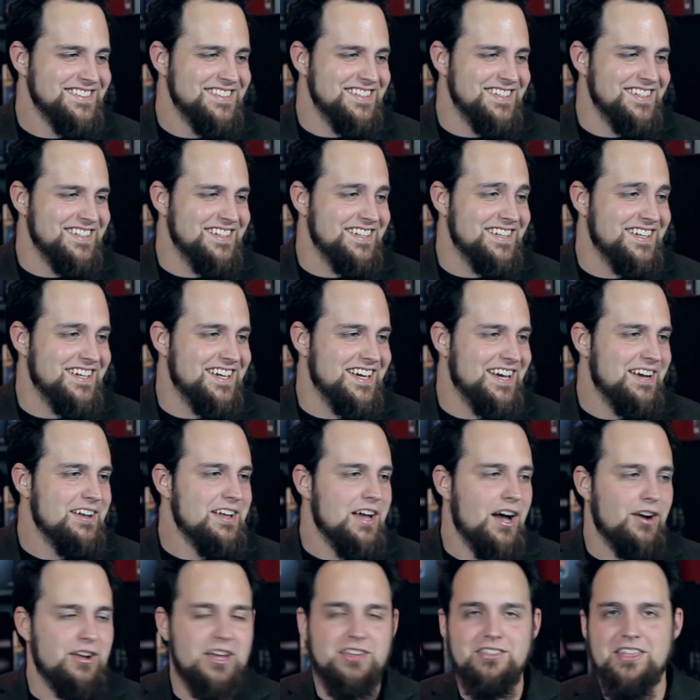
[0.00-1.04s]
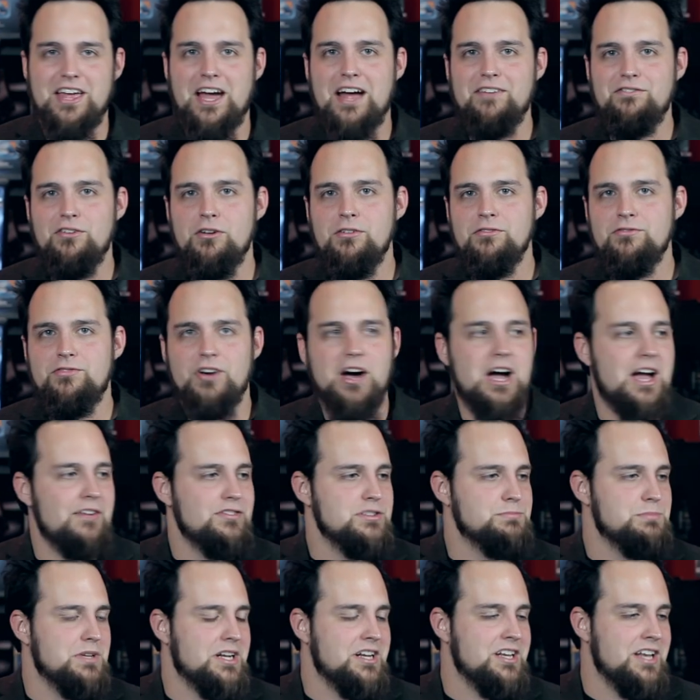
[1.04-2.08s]
Yeah. Okay, the iPhone 5
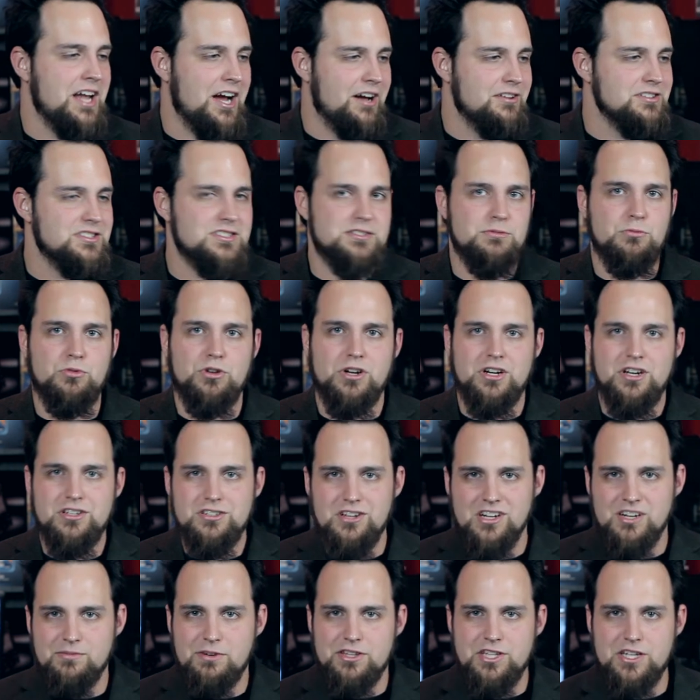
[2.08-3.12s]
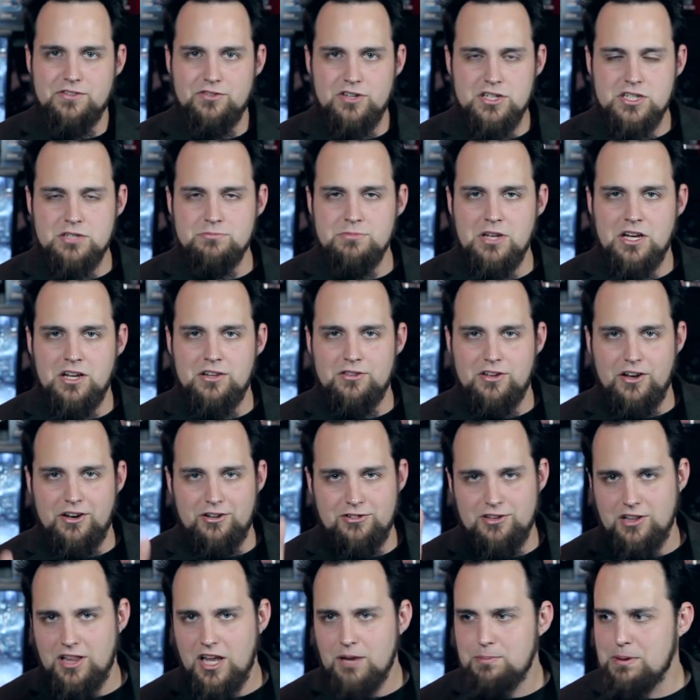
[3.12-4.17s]
has been announced. We're going to talk about this for just a minute. Uh,
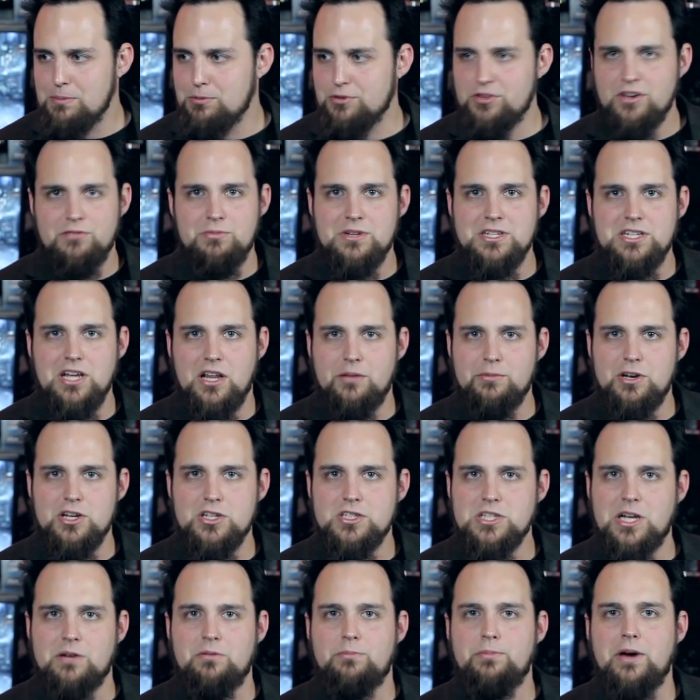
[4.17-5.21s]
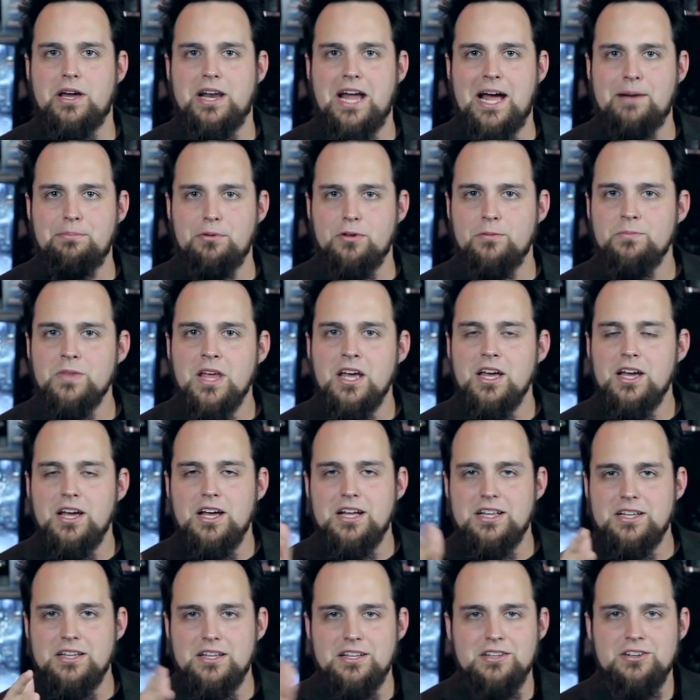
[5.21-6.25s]
there's a lot of people that have been telling me to shut up about Apple.
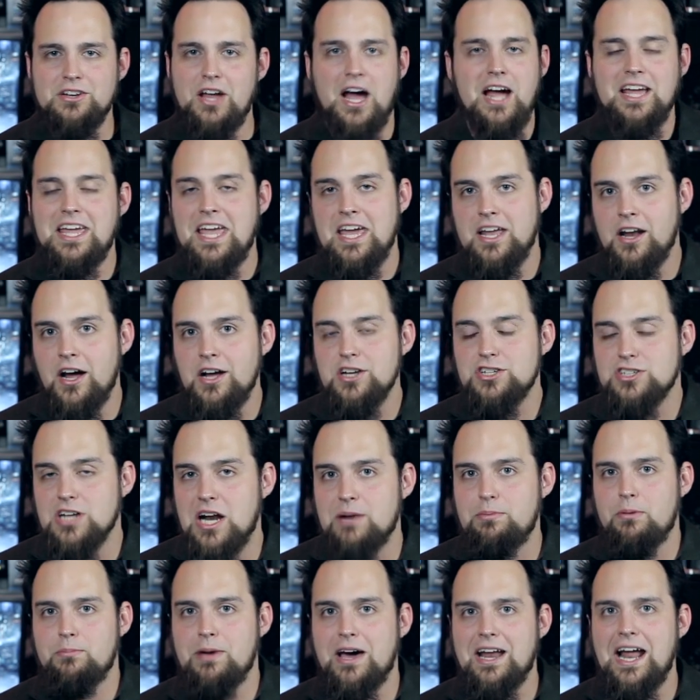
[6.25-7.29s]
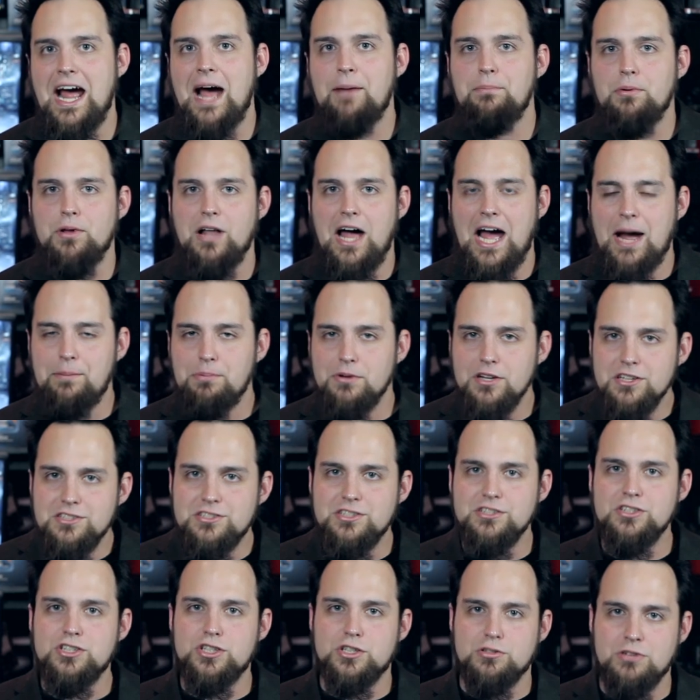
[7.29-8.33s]
I cannot shut up about Apple. Apple is
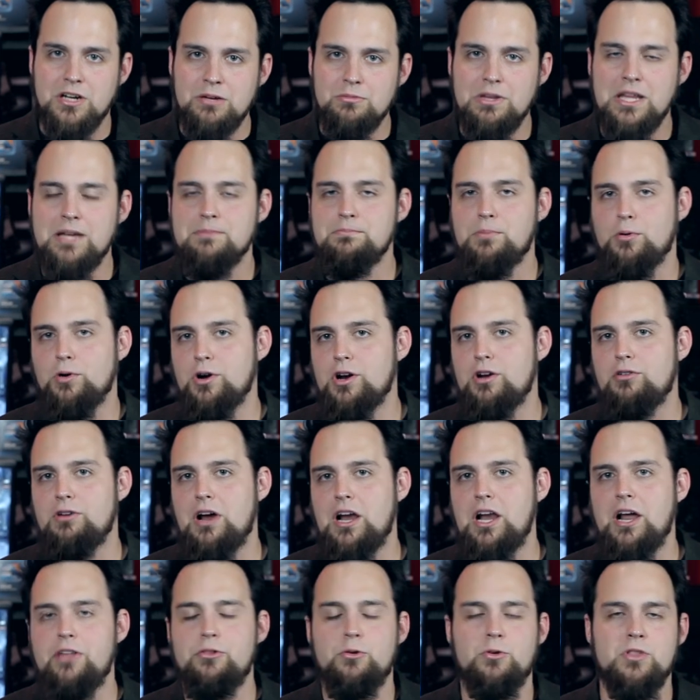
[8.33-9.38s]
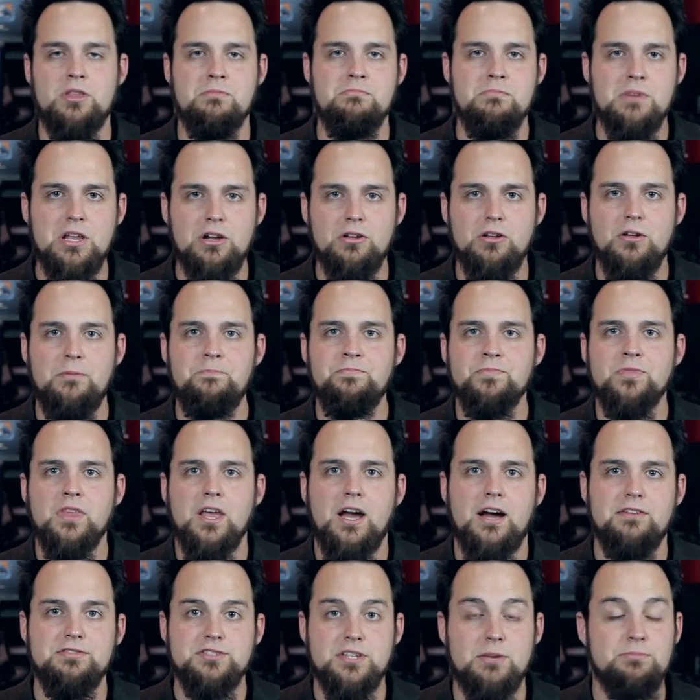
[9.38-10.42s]
extremely important right now. They're in the middle
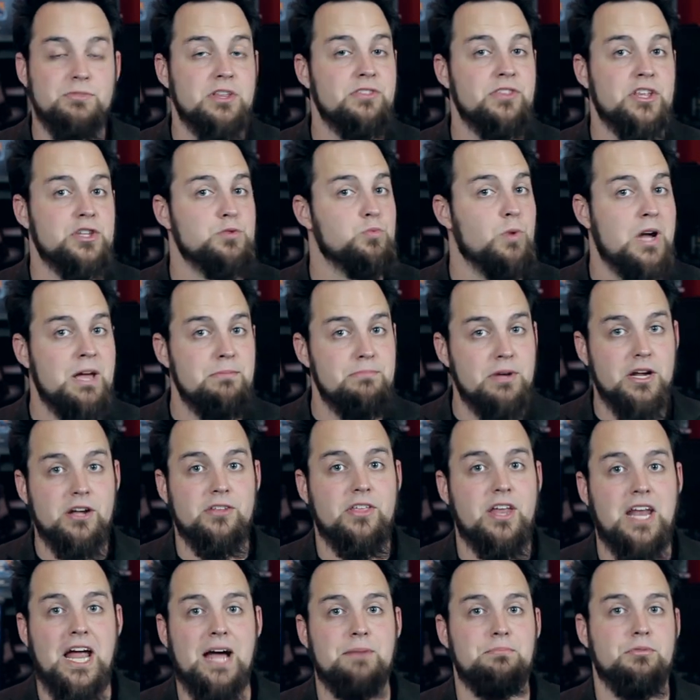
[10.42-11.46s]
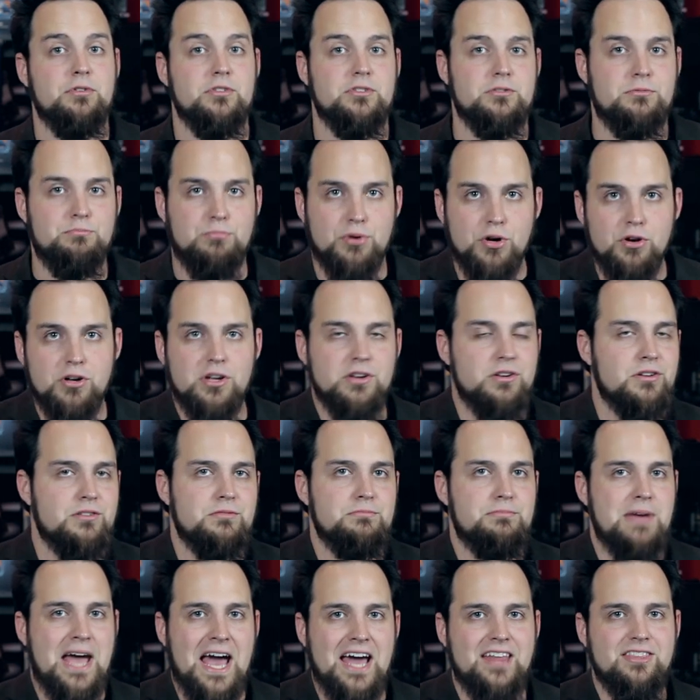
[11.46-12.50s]
of something that's way bigger than Apple, the broken
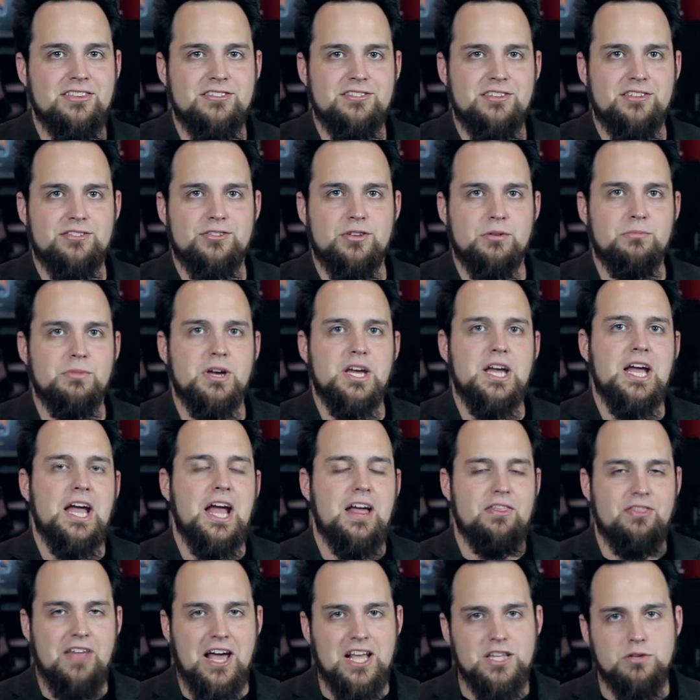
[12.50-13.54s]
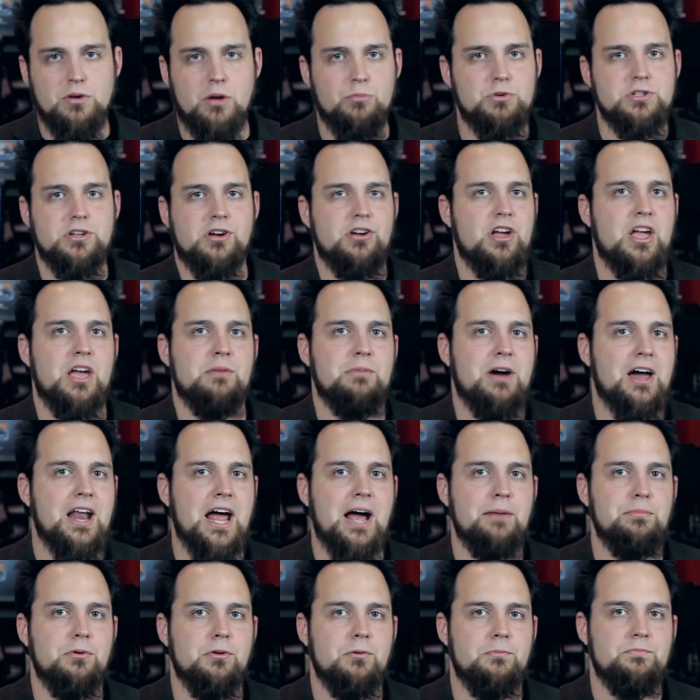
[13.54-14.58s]
patent system. That's why we're talking about
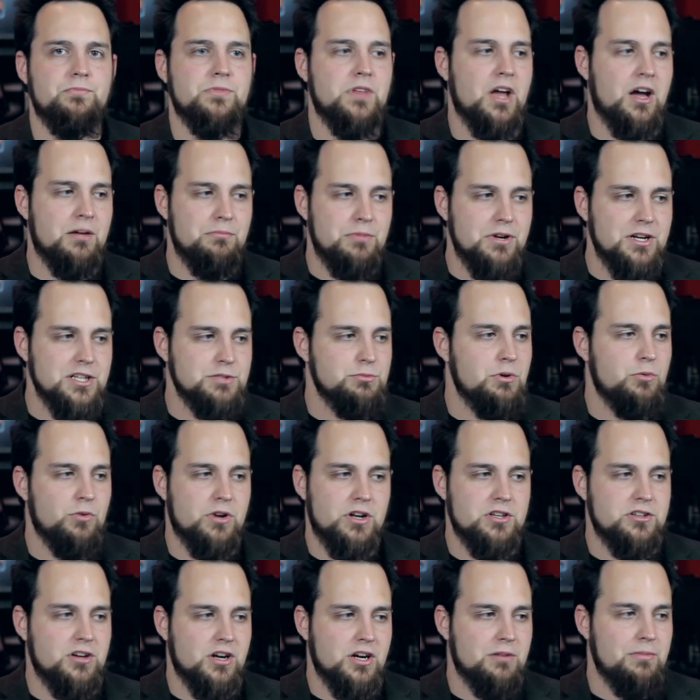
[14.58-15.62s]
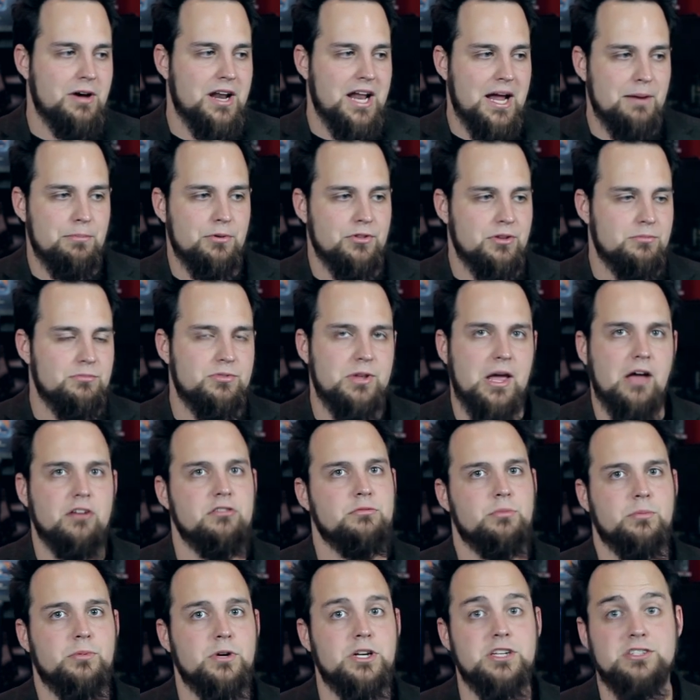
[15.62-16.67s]
Apple, not because we want to talk about Apple themselves,
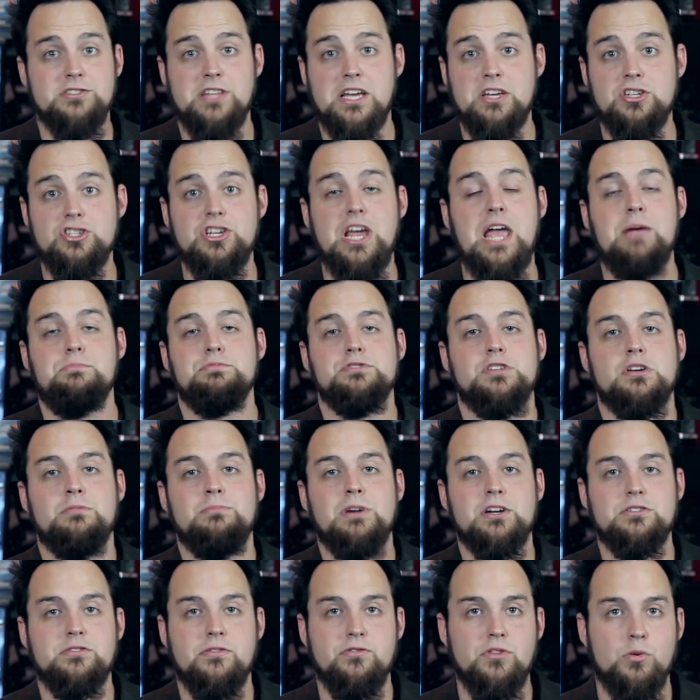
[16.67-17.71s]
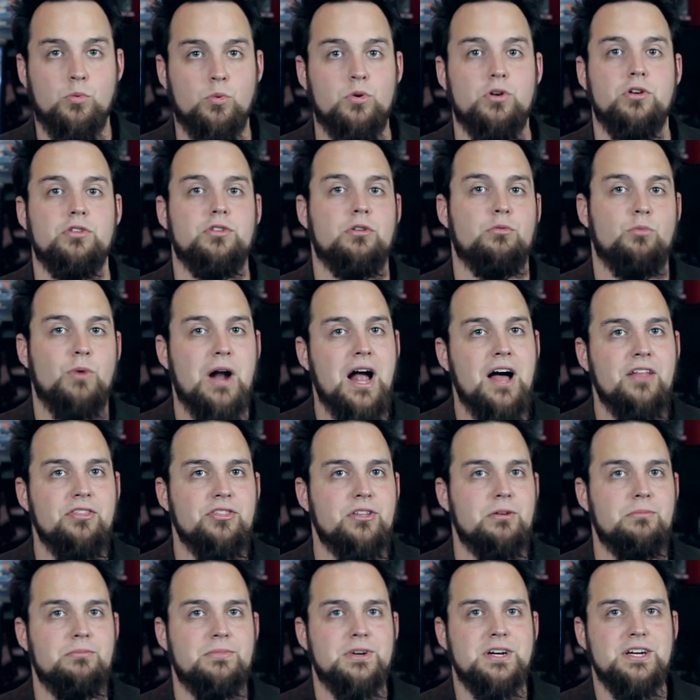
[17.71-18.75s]
but because they shape so much of the world around
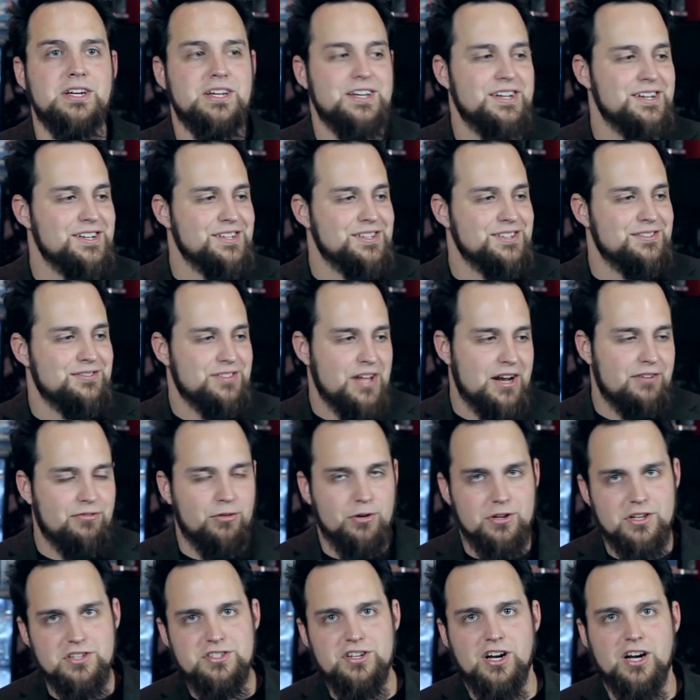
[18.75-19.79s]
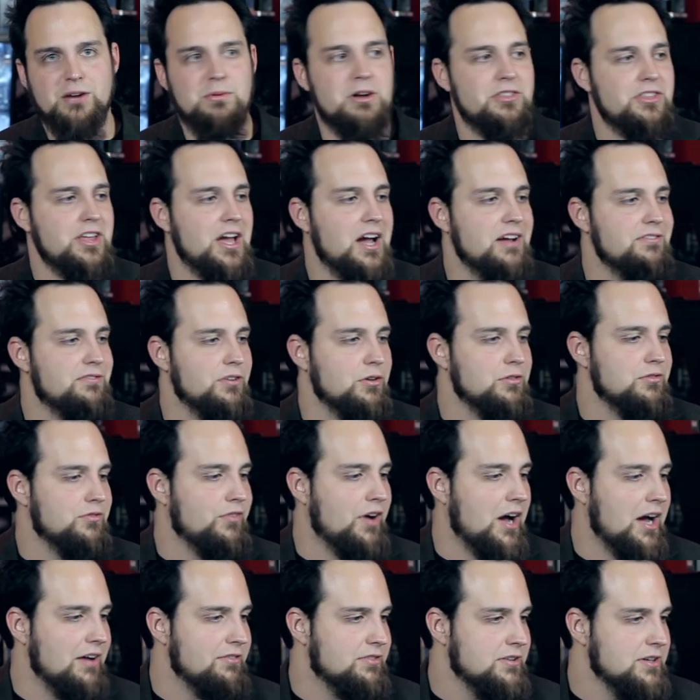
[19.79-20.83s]
them. Therefore, let's talk about the iPhone
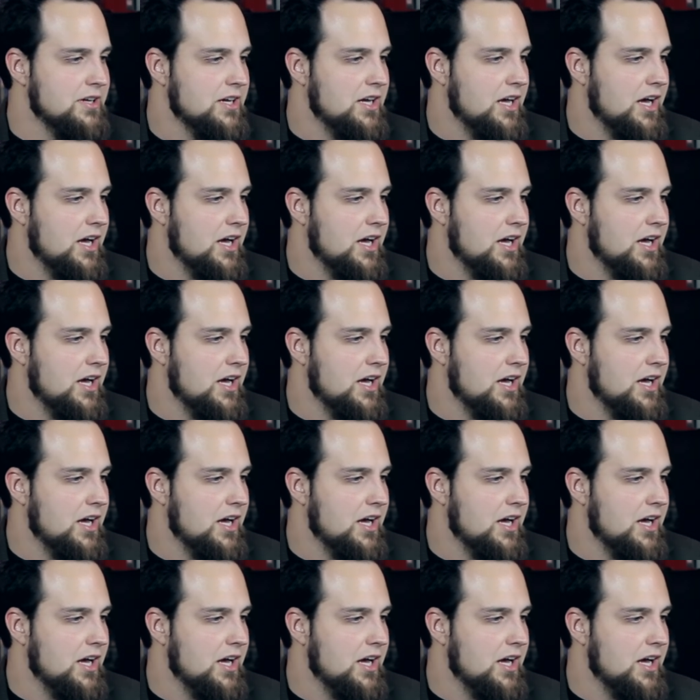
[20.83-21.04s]
5.